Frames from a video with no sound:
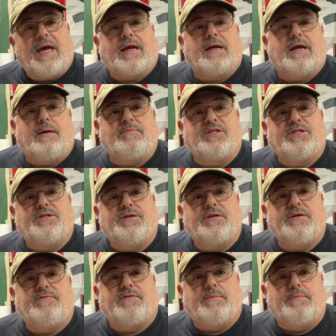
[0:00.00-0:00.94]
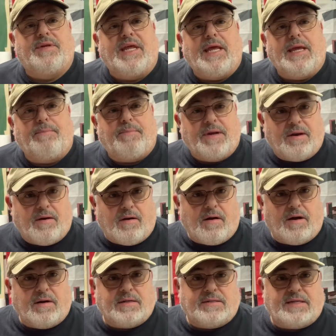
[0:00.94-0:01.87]
coming to you from deep in the
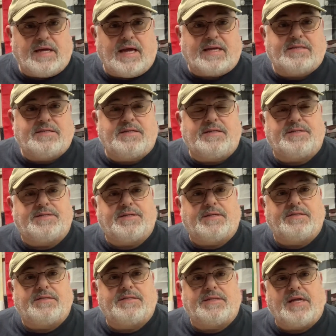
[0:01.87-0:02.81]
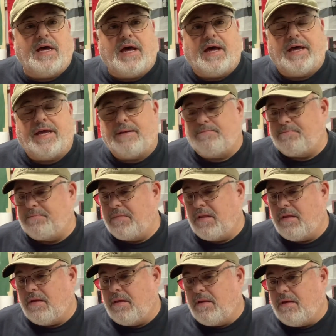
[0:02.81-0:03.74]
heart of Texas, and tonight
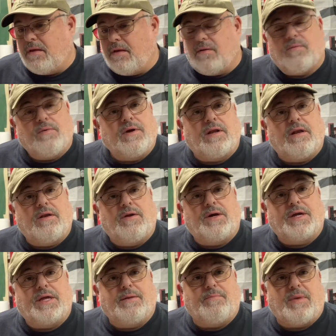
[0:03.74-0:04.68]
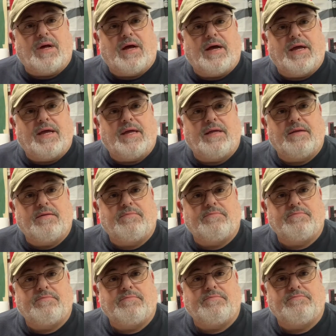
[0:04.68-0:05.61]
we're going to look at my
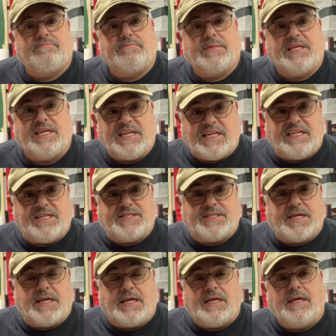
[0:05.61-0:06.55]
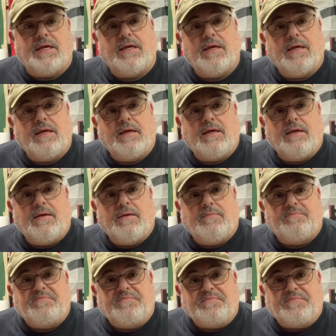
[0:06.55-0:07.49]
EDC.
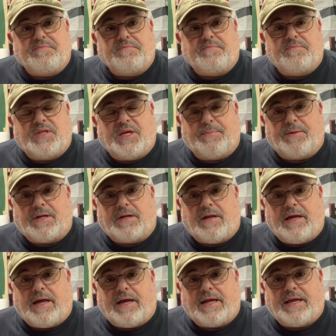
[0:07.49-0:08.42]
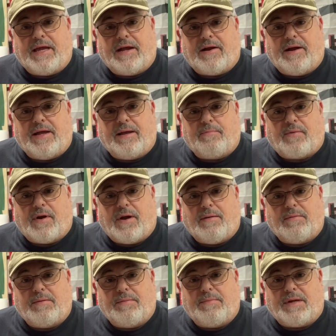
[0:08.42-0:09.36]
Typically I carry it
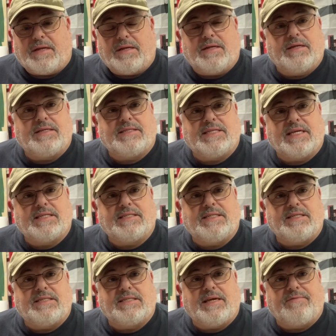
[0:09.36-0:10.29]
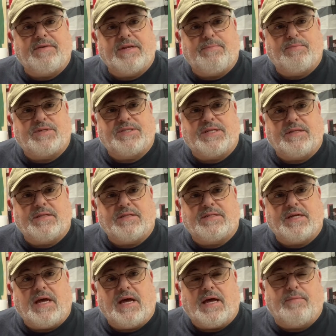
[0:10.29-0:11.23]
probably about 60-70% of the
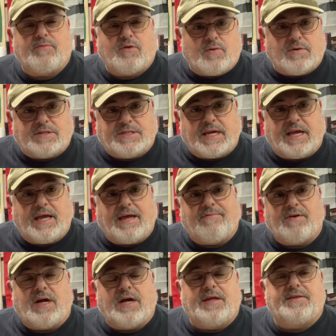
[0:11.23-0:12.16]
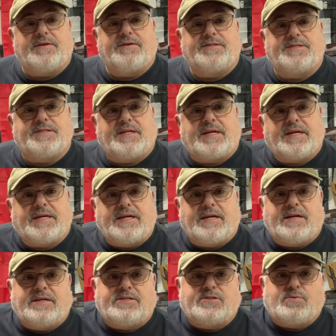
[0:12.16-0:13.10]
time. Of course I have others that I
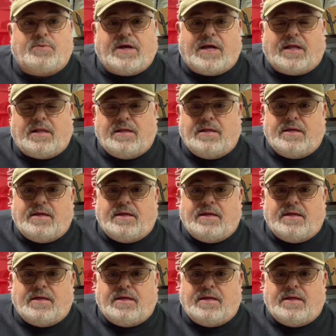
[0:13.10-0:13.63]
carry as well.